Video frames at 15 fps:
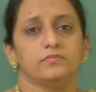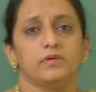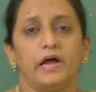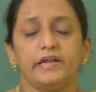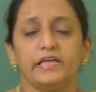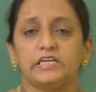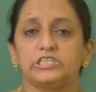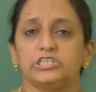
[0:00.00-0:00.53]

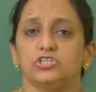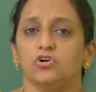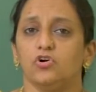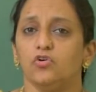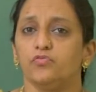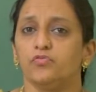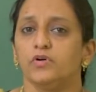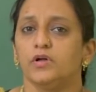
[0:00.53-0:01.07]
addiction
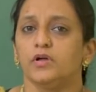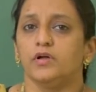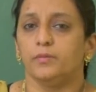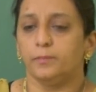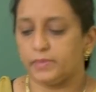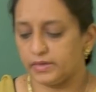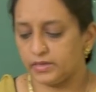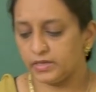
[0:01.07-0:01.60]

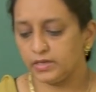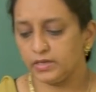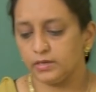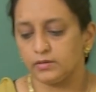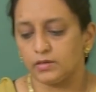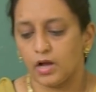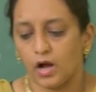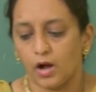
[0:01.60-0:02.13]
of
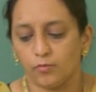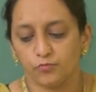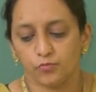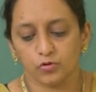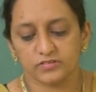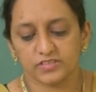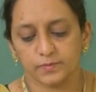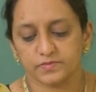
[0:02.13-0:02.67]
many
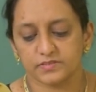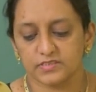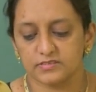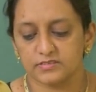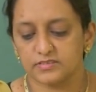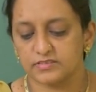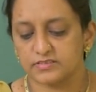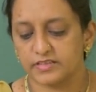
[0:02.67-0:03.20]
harmful
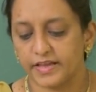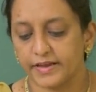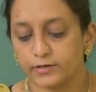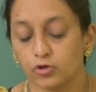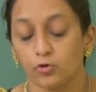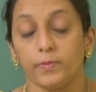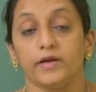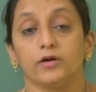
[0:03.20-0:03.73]
substances like
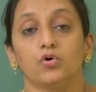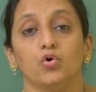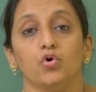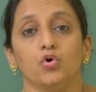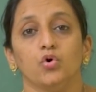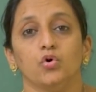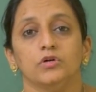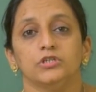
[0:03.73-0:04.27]

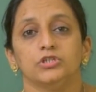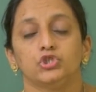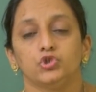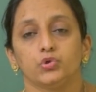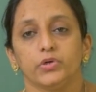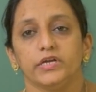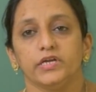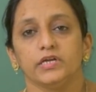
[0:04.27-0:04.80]
tobacco,
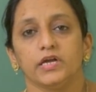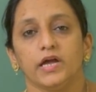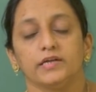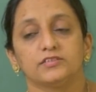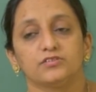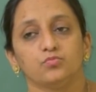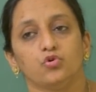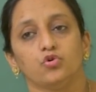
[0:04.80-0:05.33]
chewing
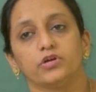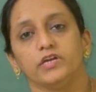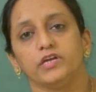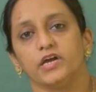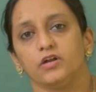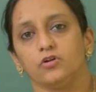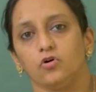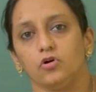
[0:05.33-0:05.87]
and
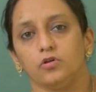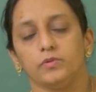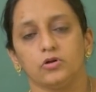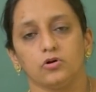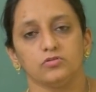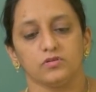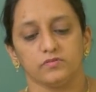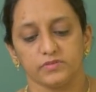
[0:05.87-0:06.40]
smoking and all.
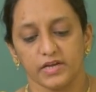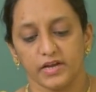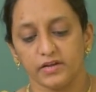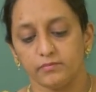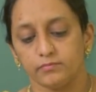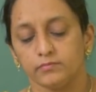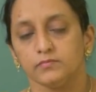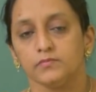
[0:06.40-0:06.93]
Because of
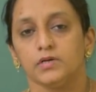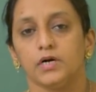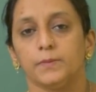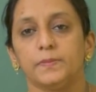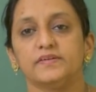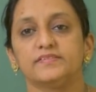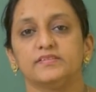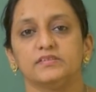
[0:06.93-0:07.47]
that, a
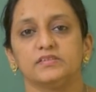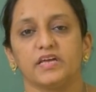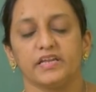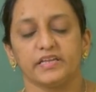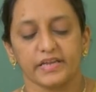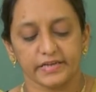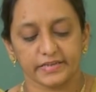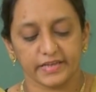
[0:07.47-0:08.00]
person
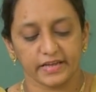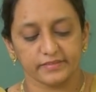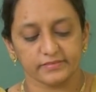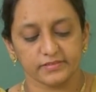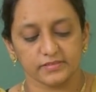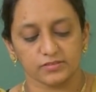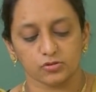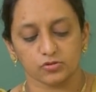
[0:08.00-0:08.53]
can get
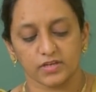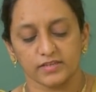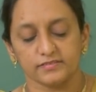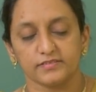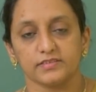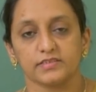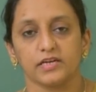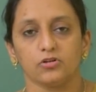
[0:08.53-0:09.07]
cancer. So
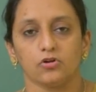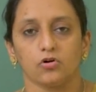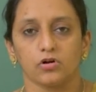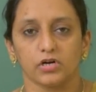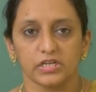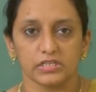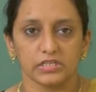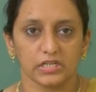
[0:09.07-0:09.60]
cancer can
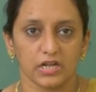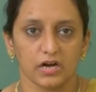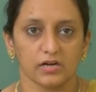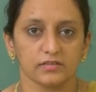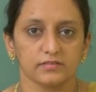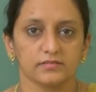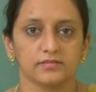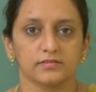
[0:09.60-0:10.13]
occur in
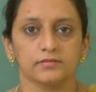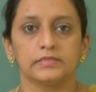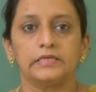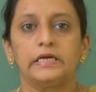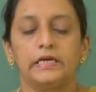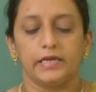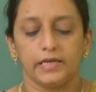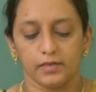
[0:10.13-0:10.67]
lungs,
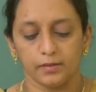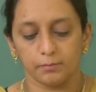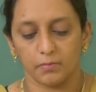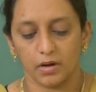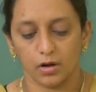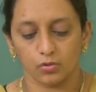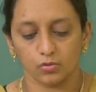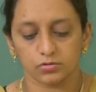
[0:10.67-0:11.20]
in
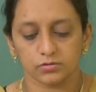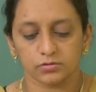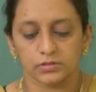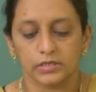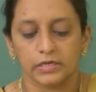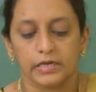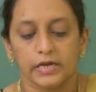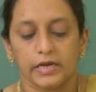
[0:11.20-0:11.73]

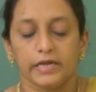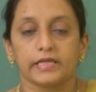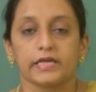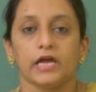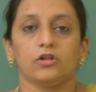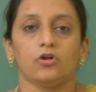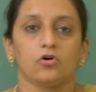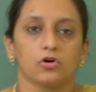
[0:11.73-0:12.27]
mouth. It
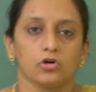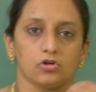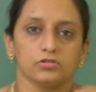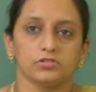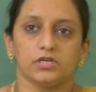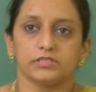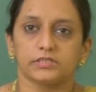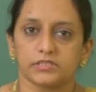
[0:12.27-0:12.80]
can occur
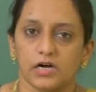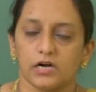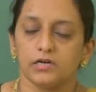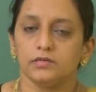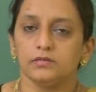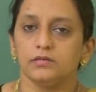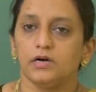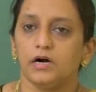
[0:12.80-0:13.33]
on the
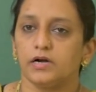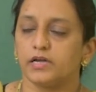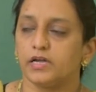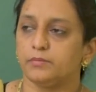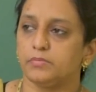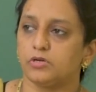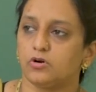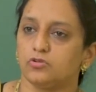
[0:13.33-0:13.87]
tongue
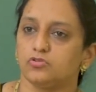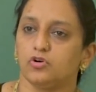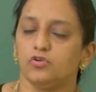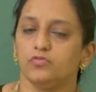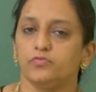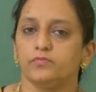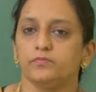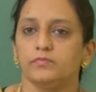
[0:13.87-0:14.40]
again because
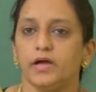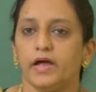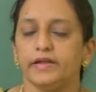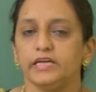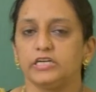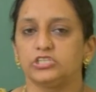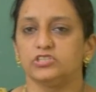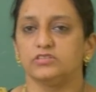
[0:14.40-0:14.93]
of
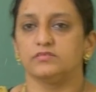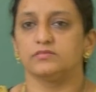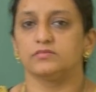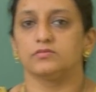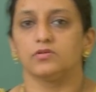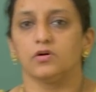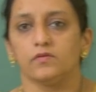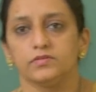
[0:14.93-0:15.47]

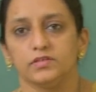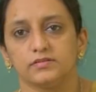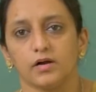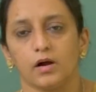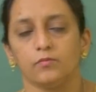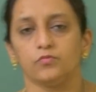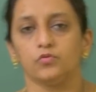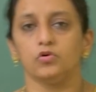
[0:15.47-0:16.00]
addictions of these
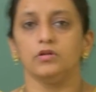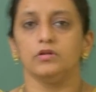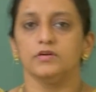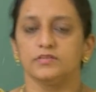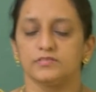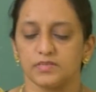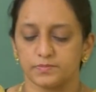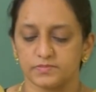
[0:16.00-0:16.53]

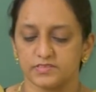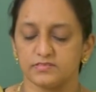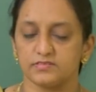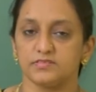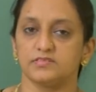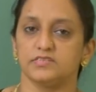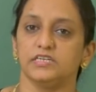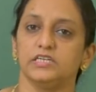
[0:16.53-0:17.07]
harmful
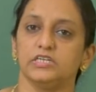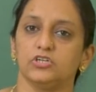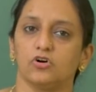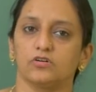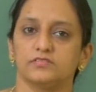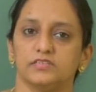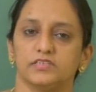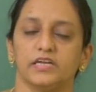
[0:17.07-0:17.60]
substances,
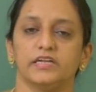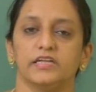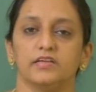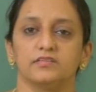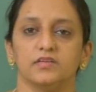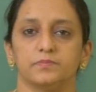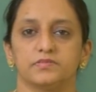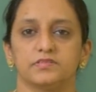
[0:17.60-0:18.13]

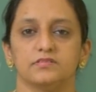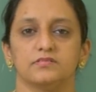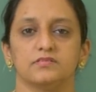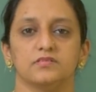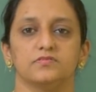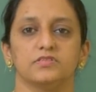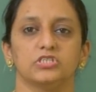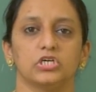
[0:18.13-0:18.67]
intoxicating
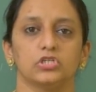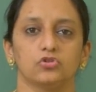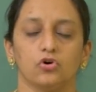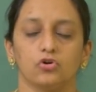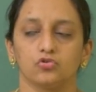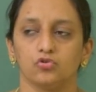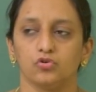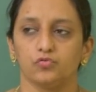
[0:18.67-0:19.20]
substances which are
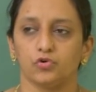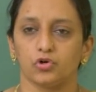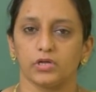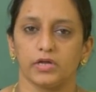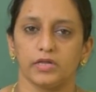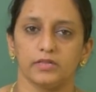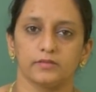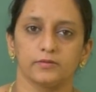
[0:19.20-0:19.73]
not good
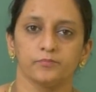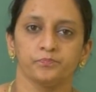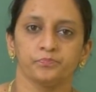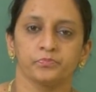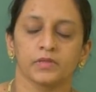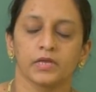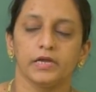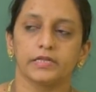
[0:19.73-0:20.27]
for health.
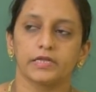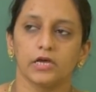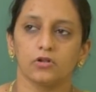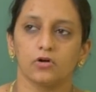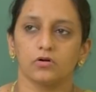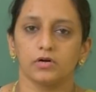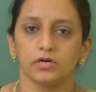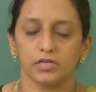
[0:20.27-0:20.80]
It can
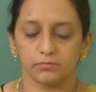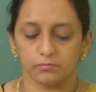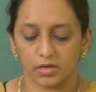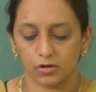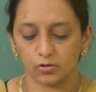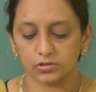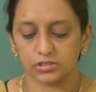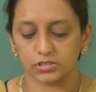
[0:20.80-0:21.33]
occur in
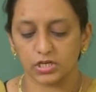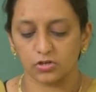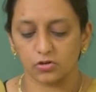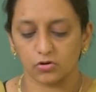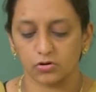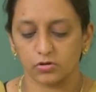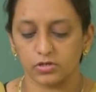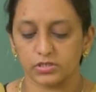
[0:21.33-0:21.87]
mouth, it can
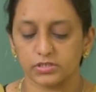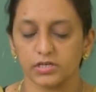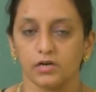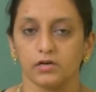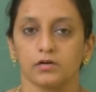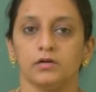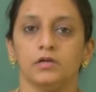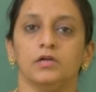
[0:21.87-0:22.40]
occur in
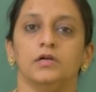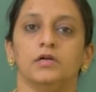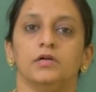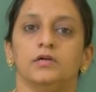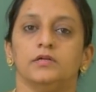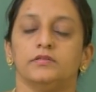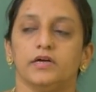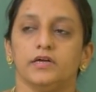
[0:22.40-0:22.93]
tongue.
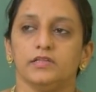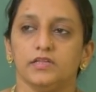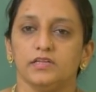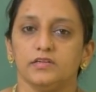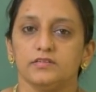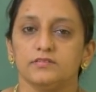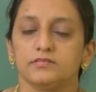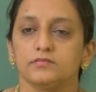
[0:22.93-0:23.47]
Then
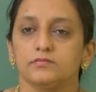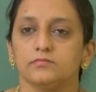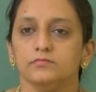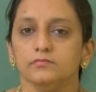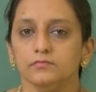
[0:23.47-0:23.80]
there is